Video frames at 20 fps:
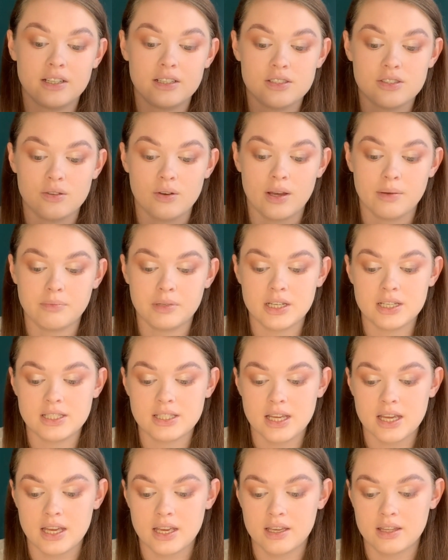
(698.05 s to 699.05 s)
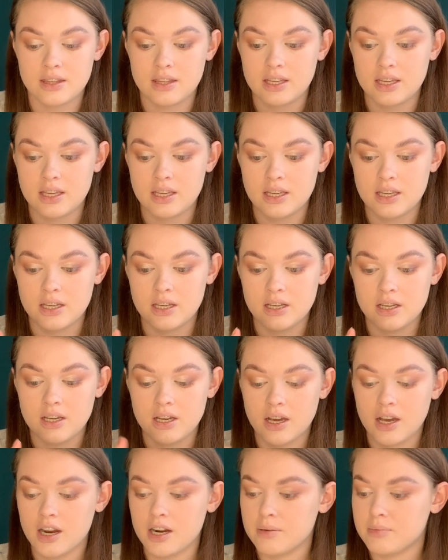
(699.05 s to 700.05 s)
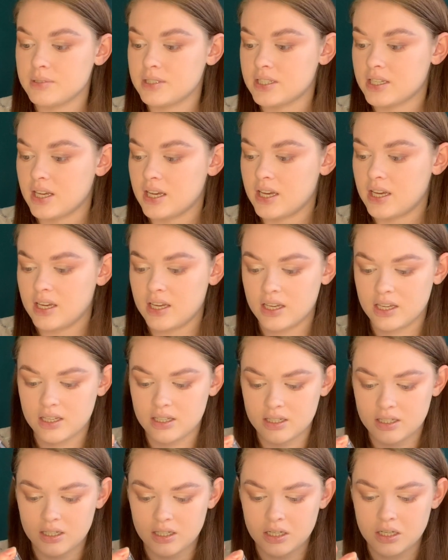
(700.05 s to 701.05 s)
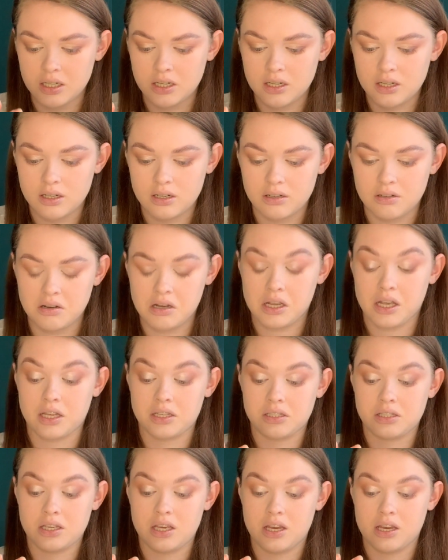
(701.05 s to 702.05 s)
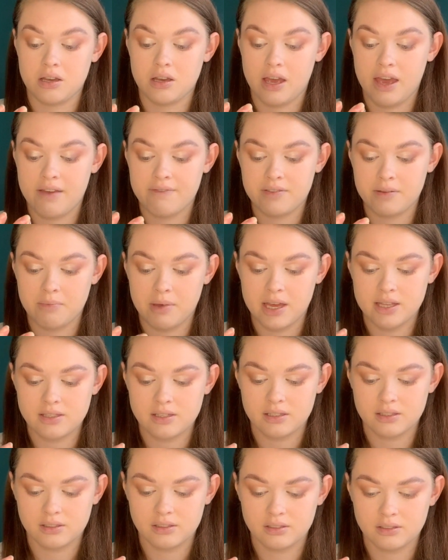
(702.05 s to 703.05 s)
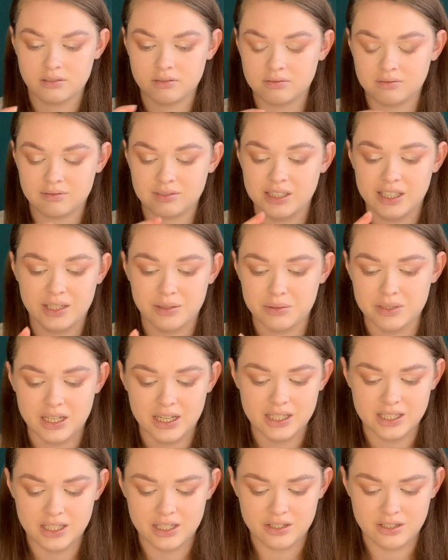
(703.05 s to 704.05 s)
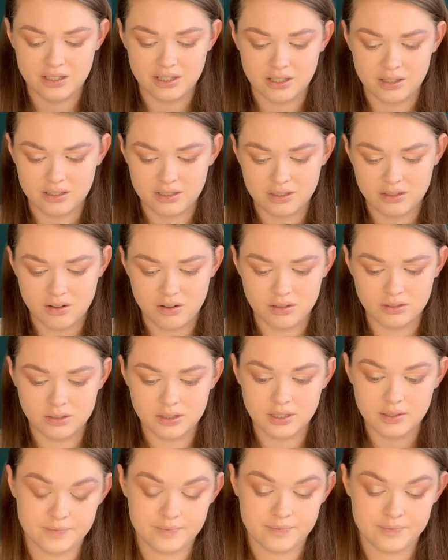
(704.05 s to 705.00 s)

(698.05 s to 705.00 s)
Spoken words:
So I'm going to take the Urban Decay, oh I can't see it, Heavy Metal Liquid Eyeliner I think it's called.